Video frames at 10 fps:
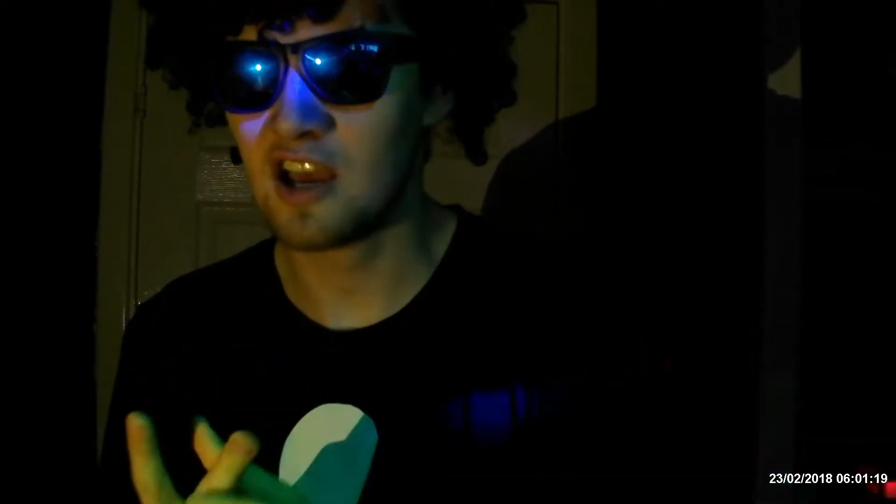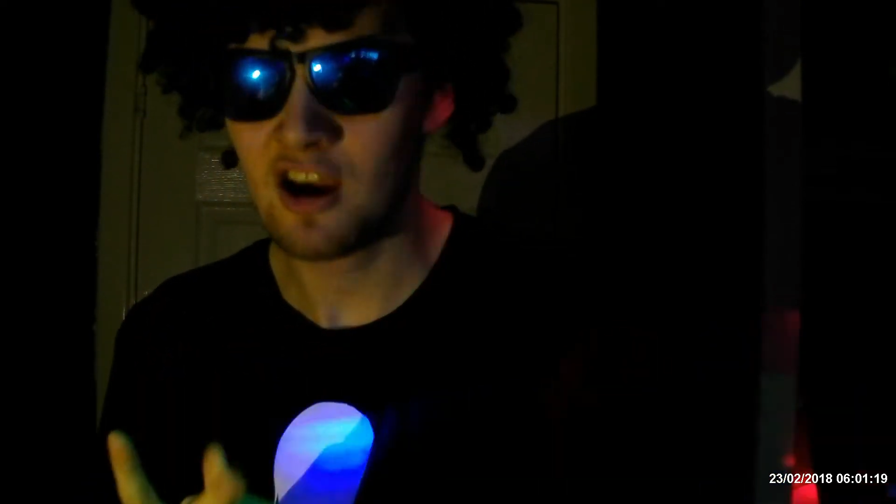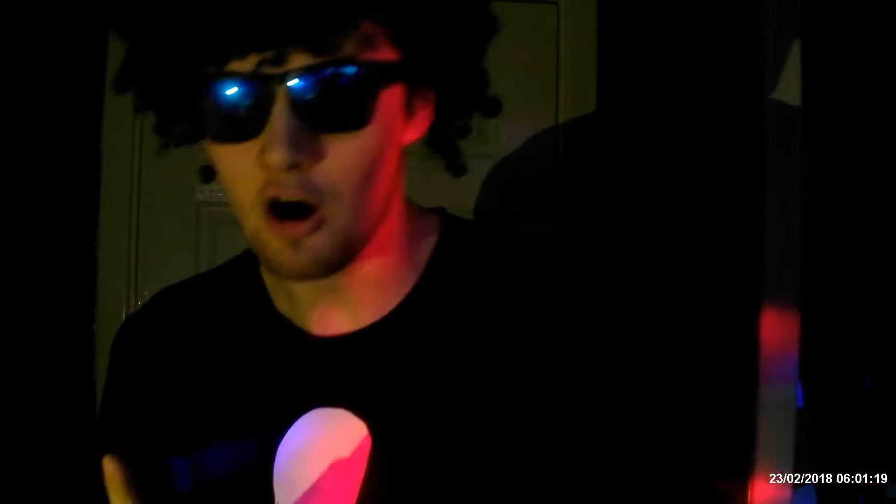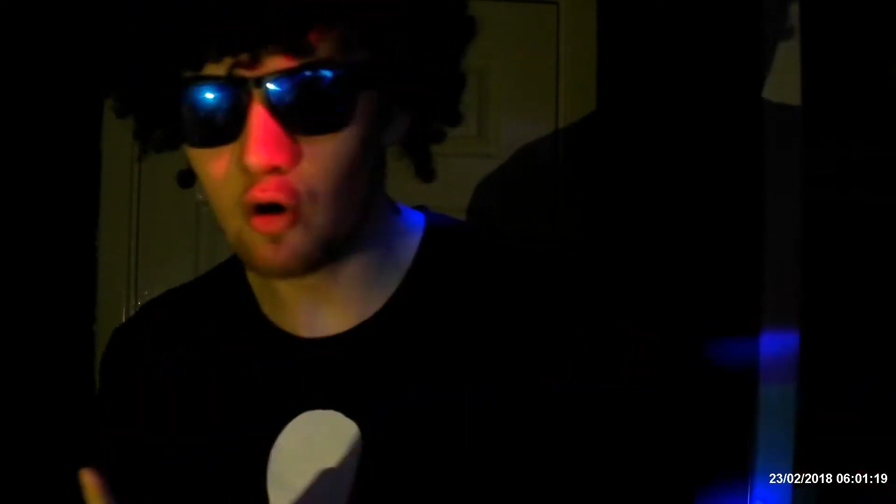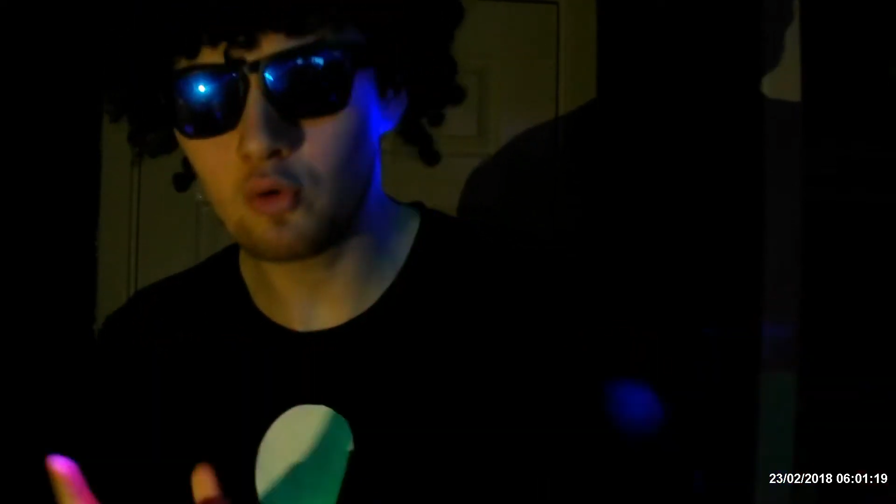
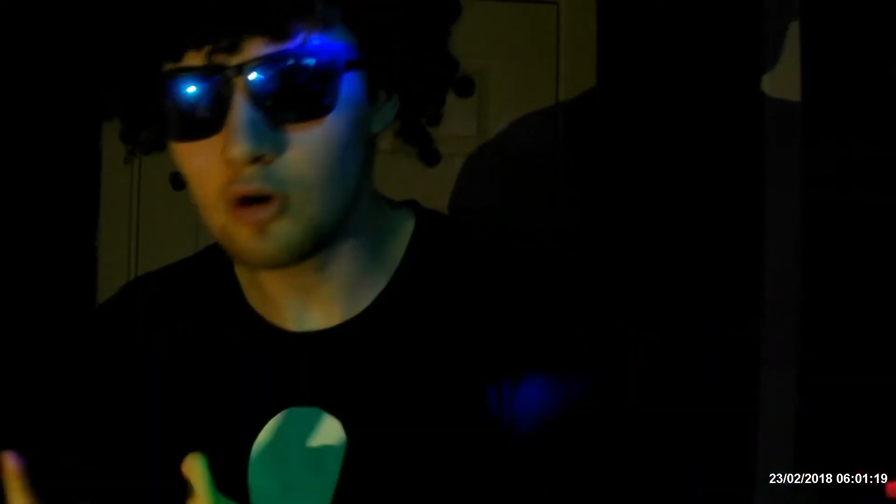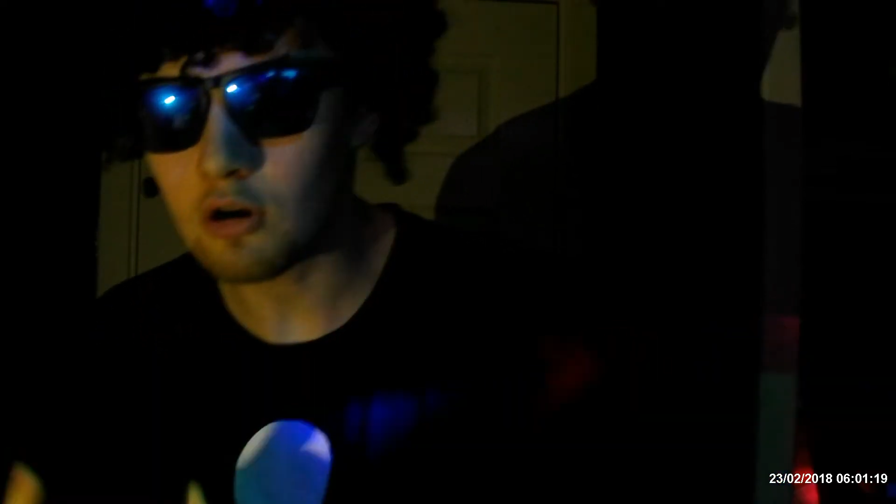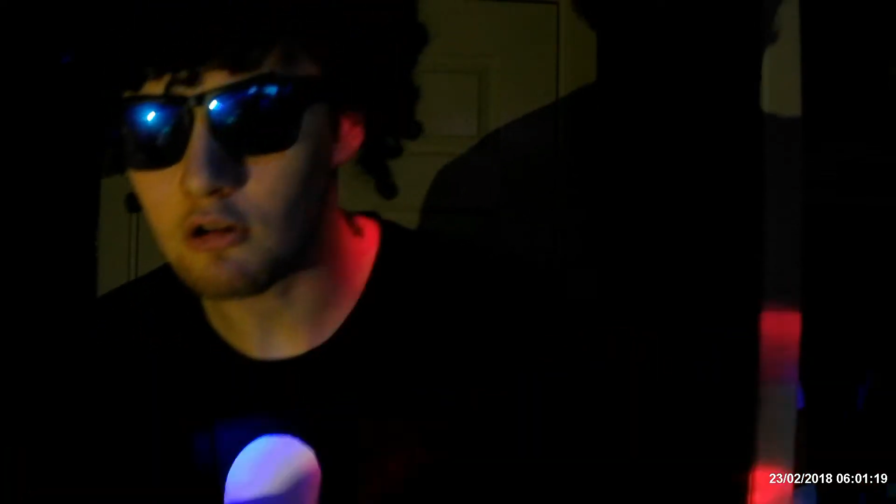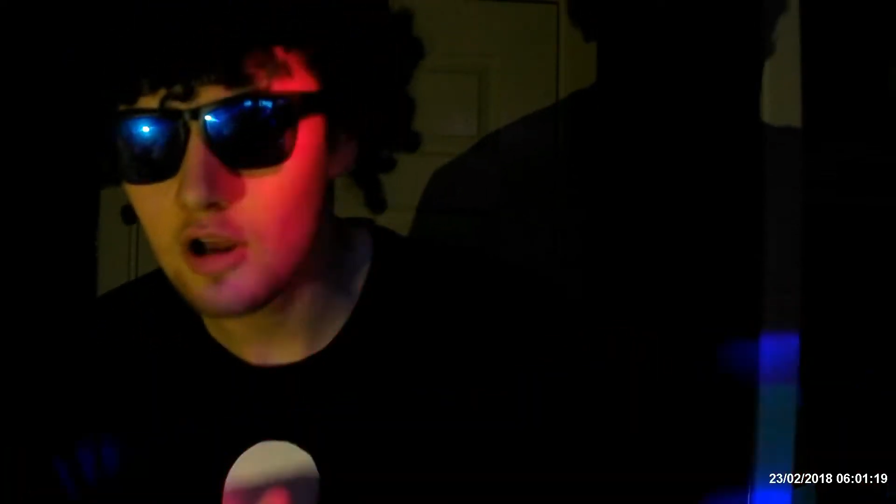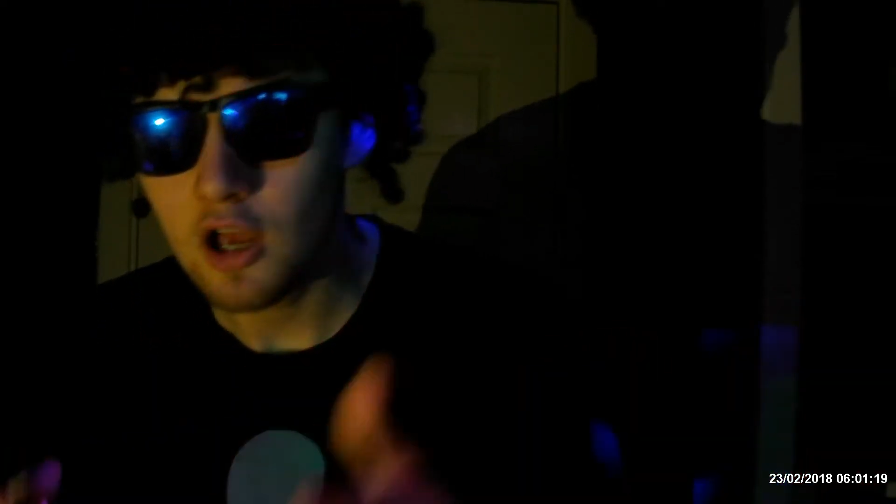oh
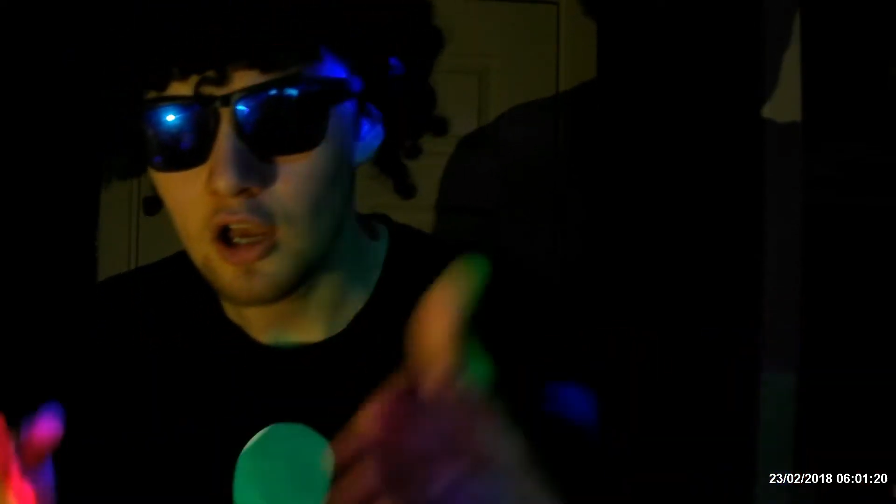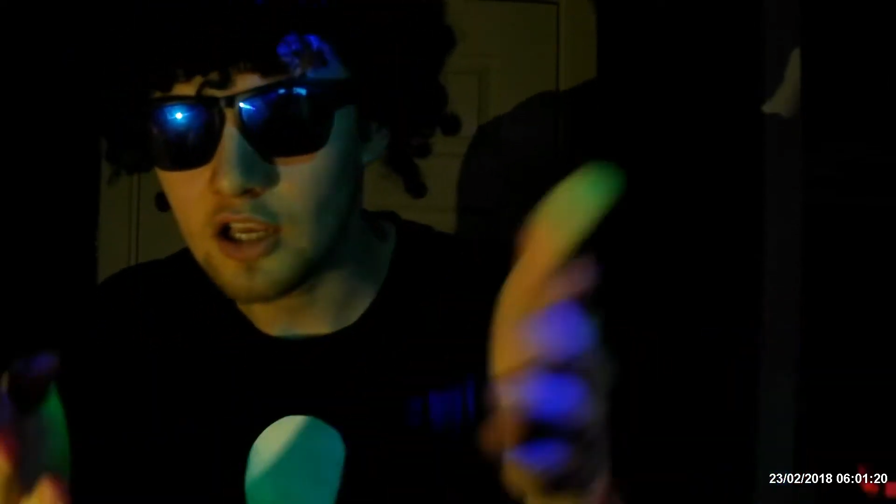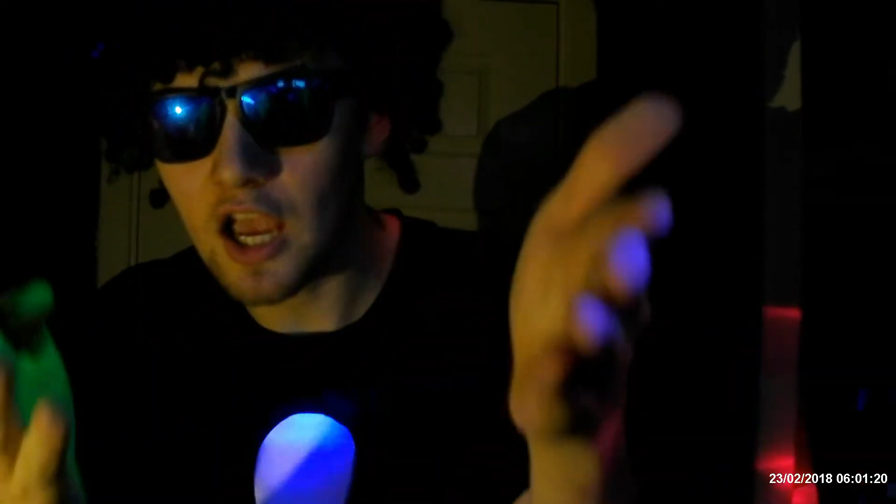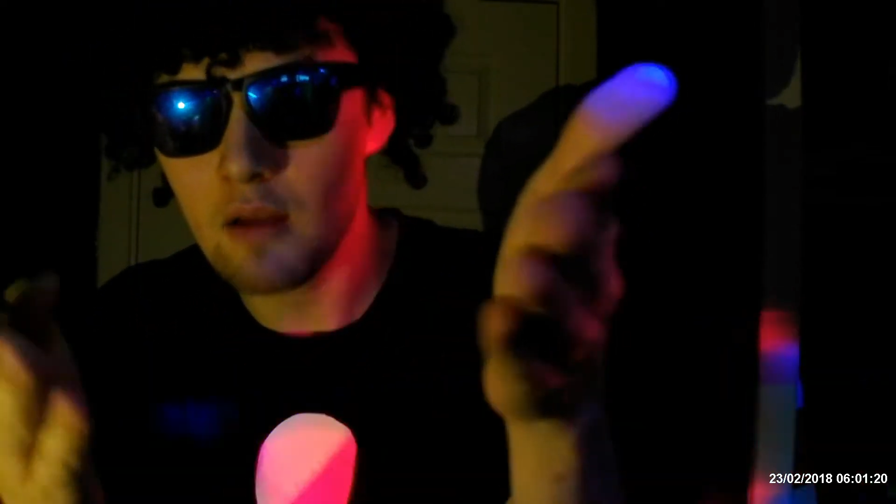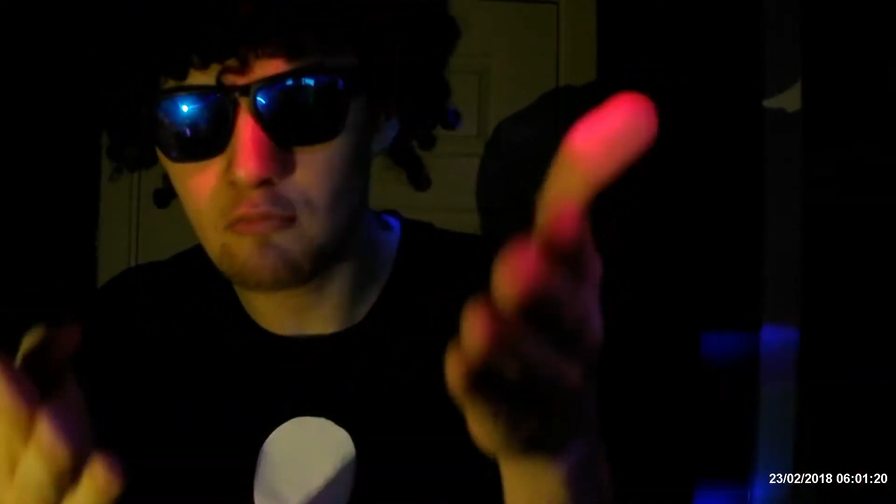look,
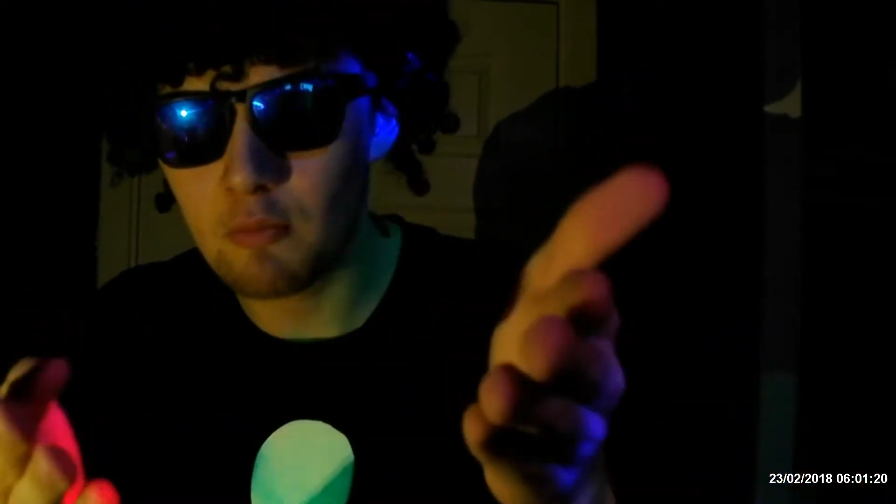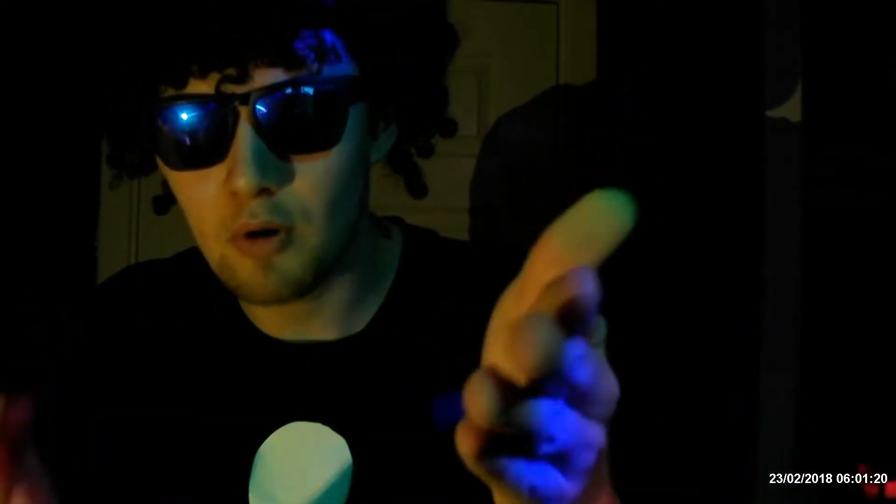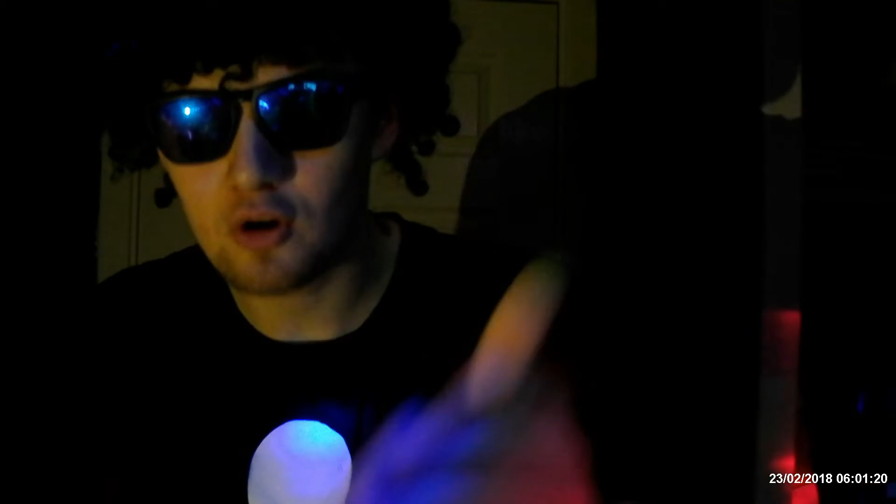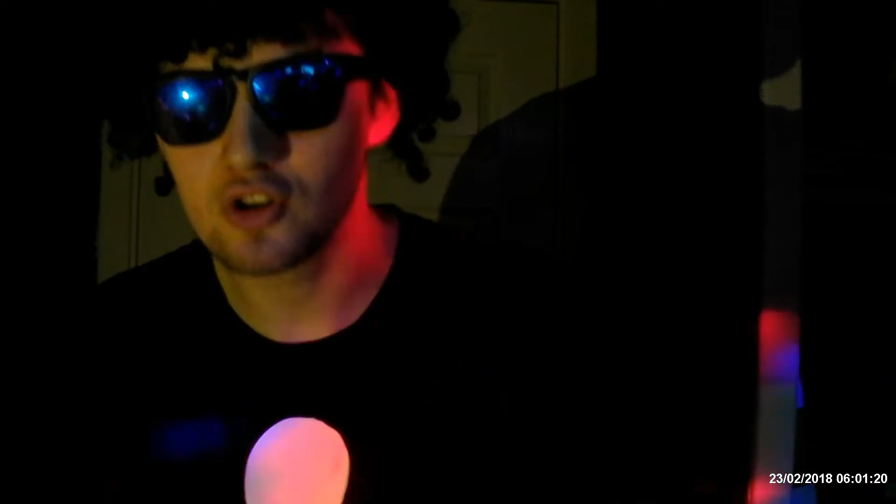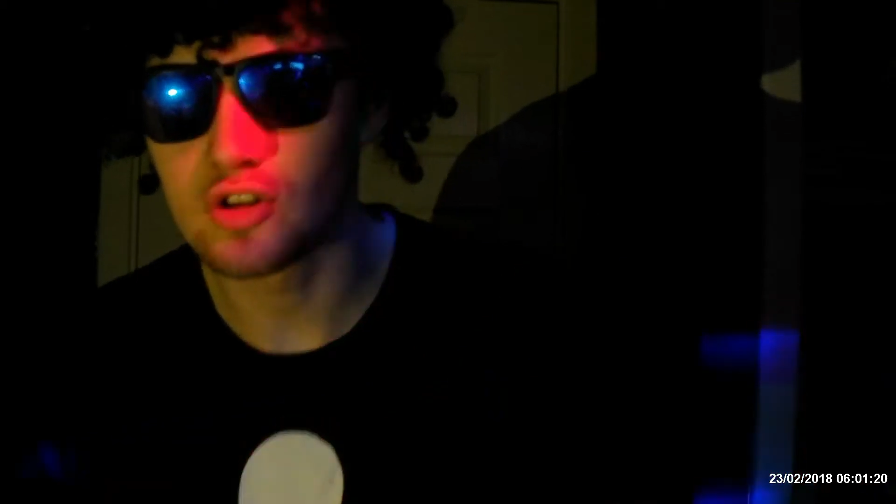camera
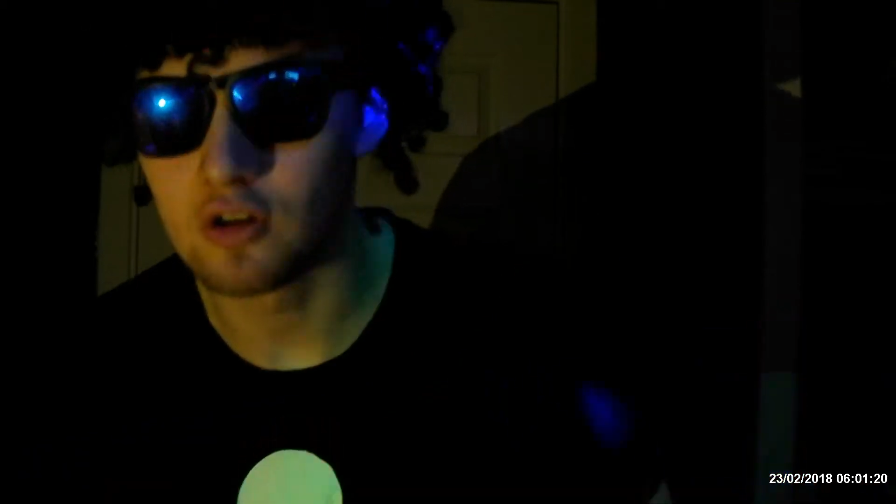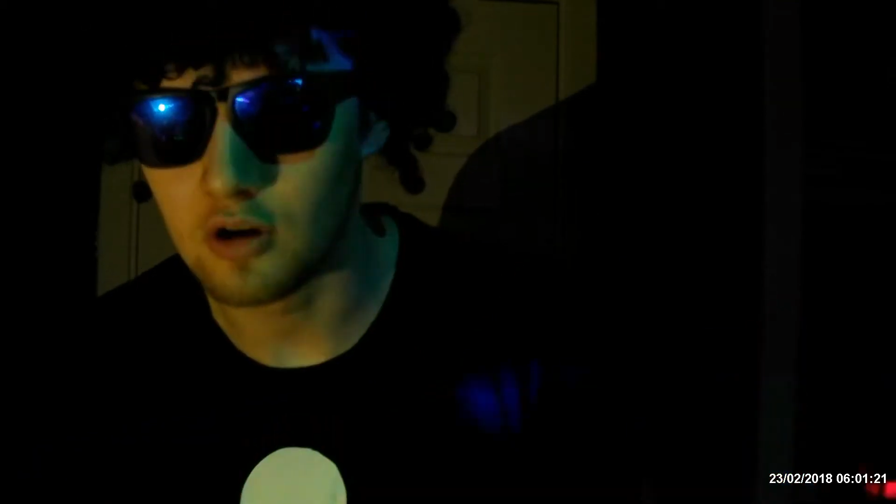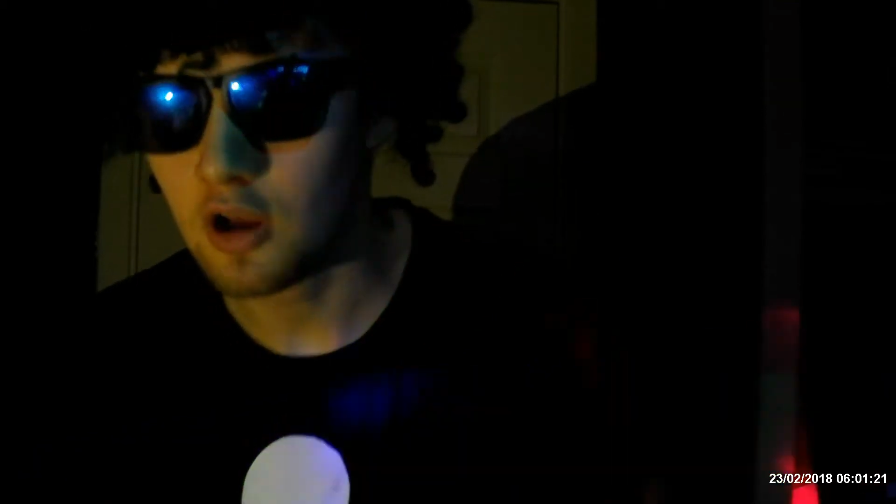person,